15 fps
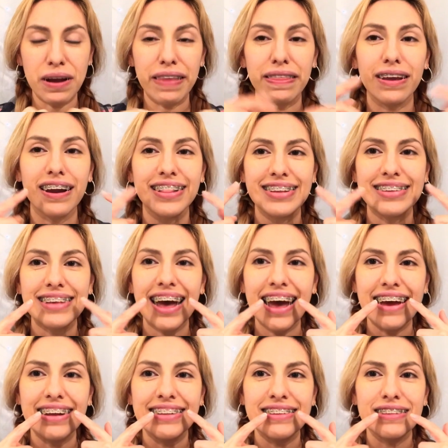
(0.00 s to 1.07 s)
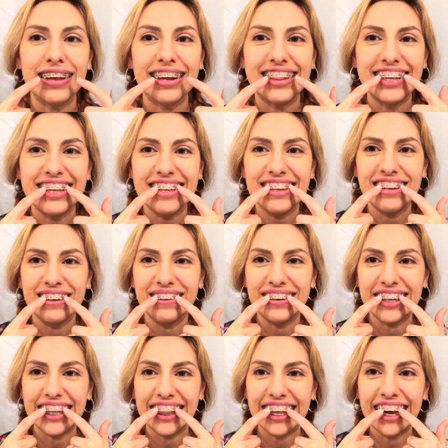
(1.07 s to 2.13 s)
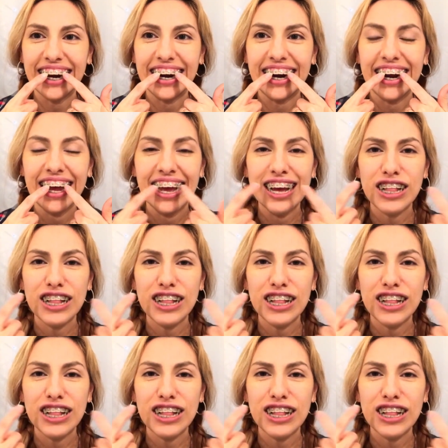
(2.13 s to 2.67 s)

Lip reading: And then on the sides, like these two teeth here,